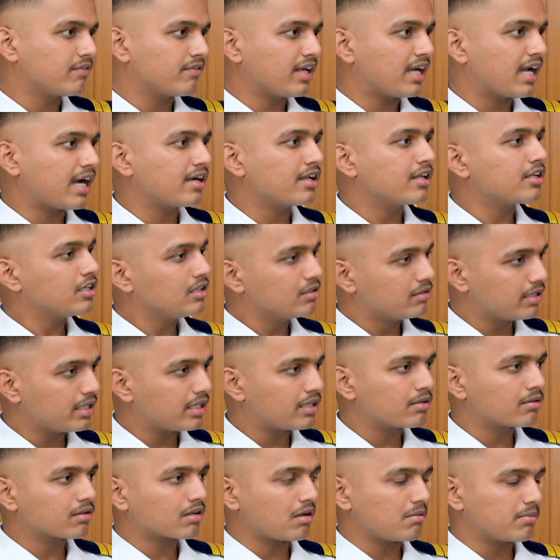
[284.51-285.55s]
We had a new
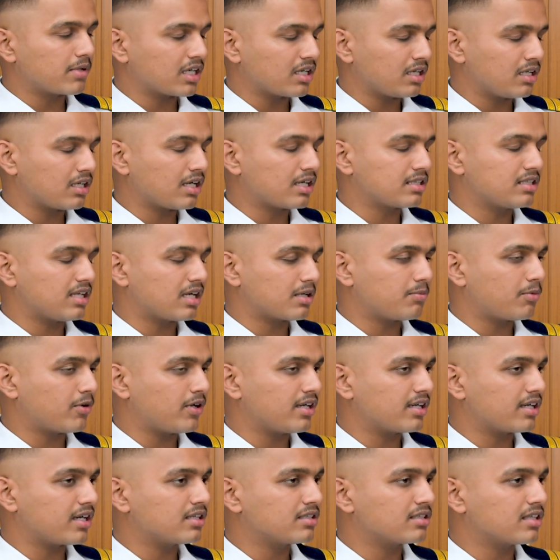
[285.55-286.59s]
ANO coming in at that
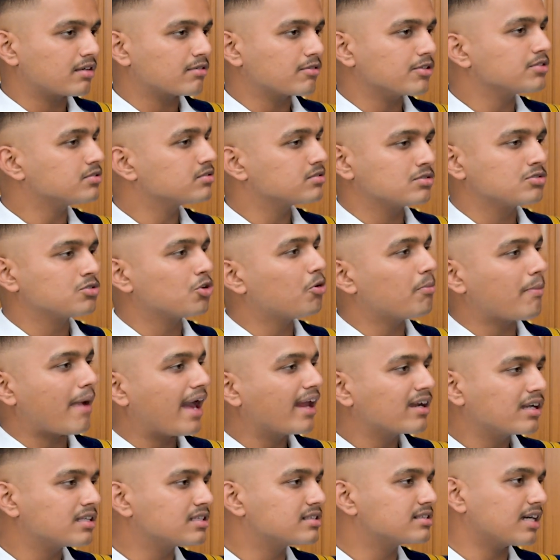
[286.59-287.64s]
point, and there was no
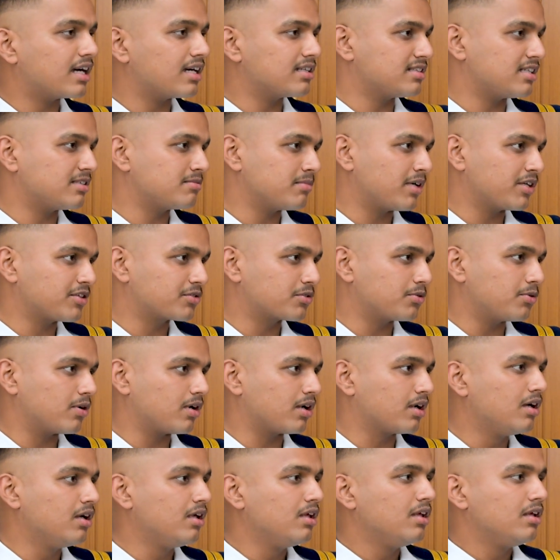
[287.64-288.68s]
man in charge at my school.